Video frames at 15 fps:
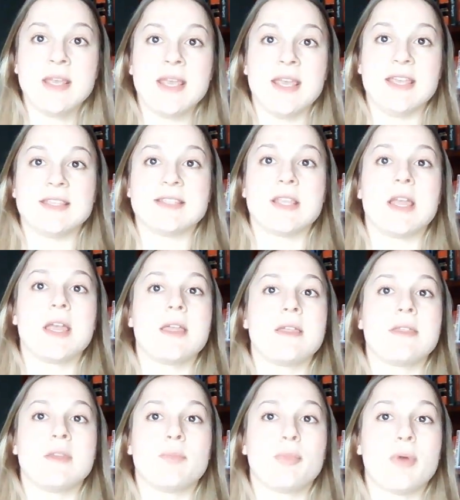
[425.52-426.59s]
is
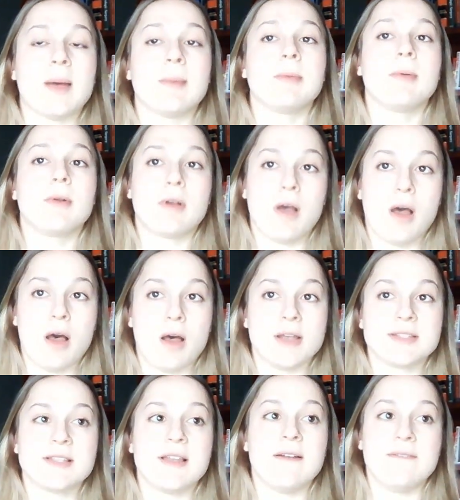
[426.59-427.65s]
the probable
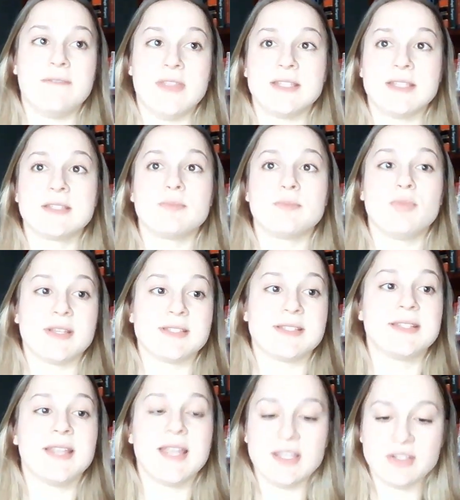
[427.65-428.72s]
cause of this
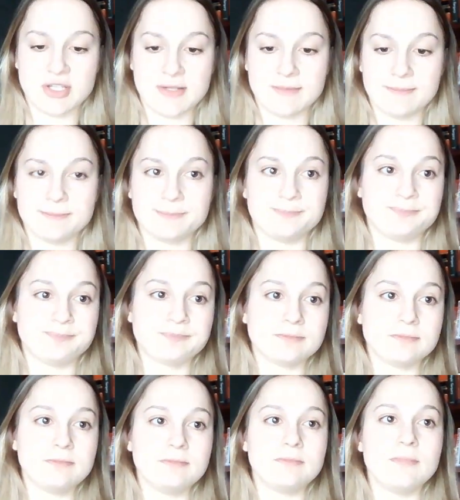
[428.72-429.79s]
presentation?
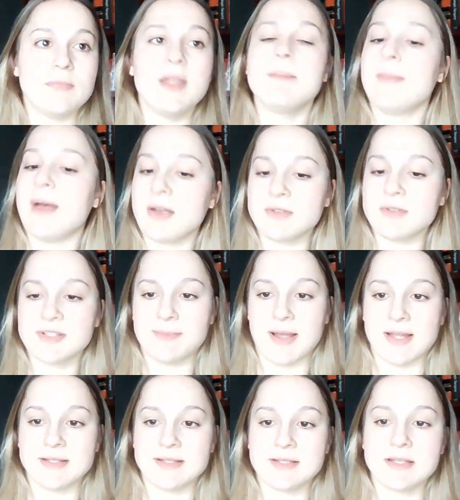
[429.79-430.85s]
My
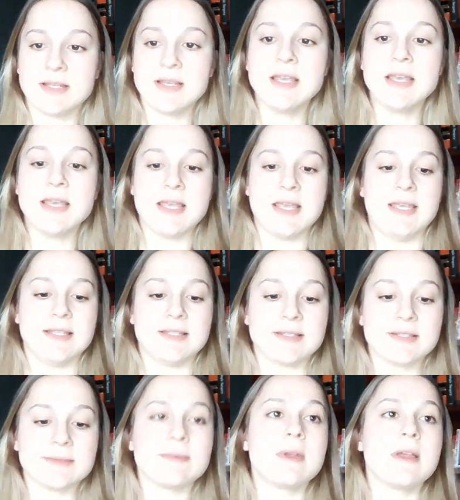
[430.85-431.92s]
response
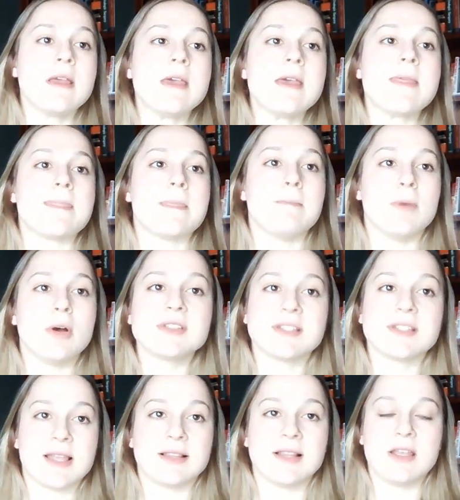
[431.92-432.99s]
is, the most
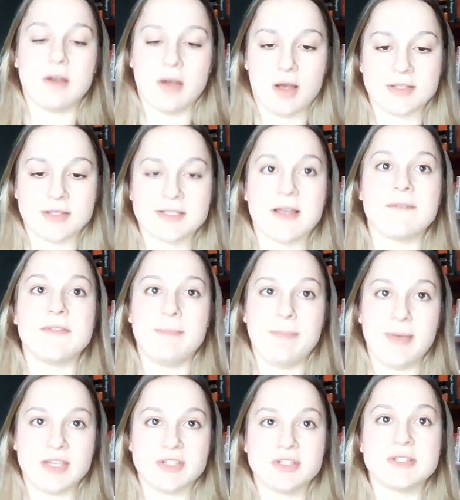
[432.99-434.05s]
likely cause of the
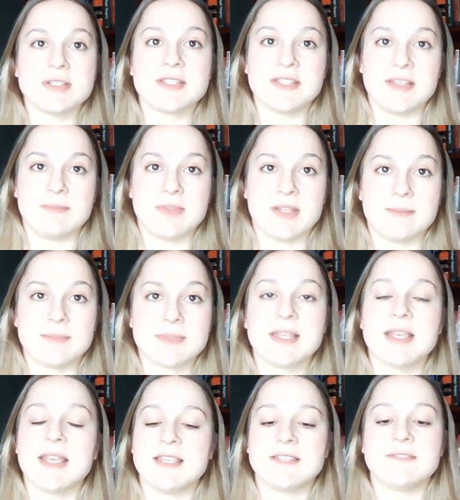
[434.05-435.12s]
patient's symptoms
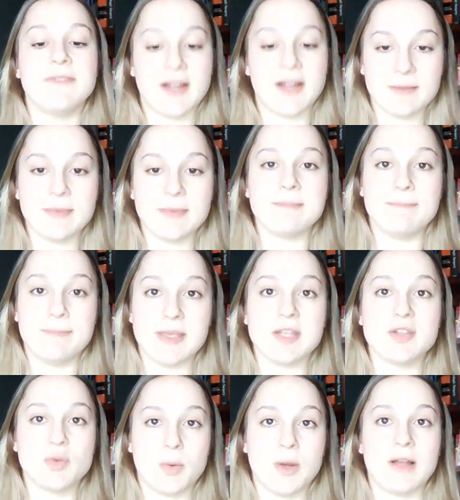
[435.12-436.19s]
is vitamin
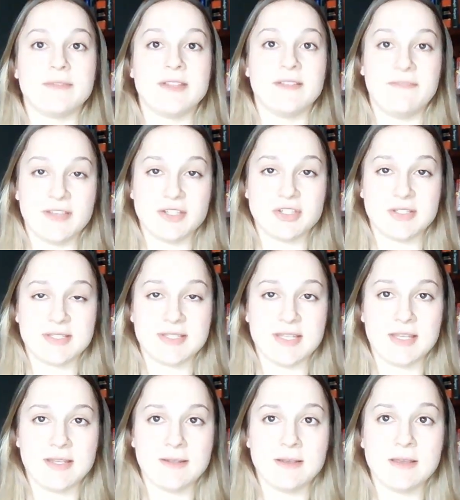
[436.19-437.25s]
B12 deficiency.